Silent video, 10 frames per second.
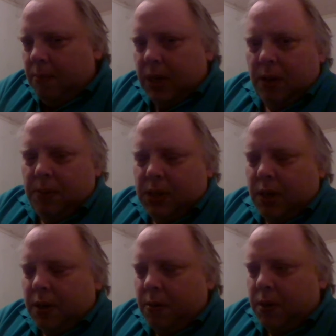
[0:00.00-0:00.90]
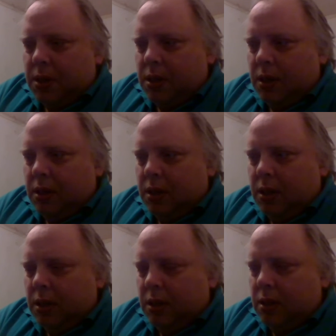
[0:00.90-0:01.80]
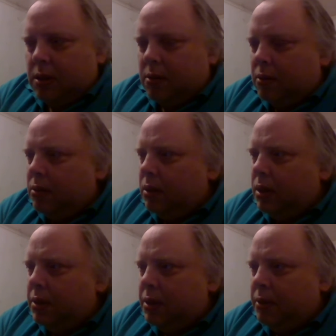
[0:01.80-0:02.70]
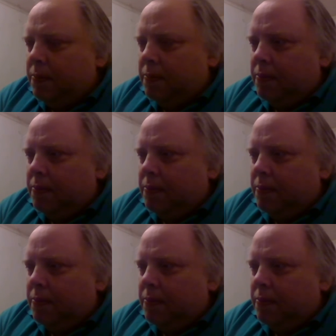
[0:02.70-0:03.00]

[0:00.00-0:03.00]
name is Gary Wishon, the Disgruntled Heathen.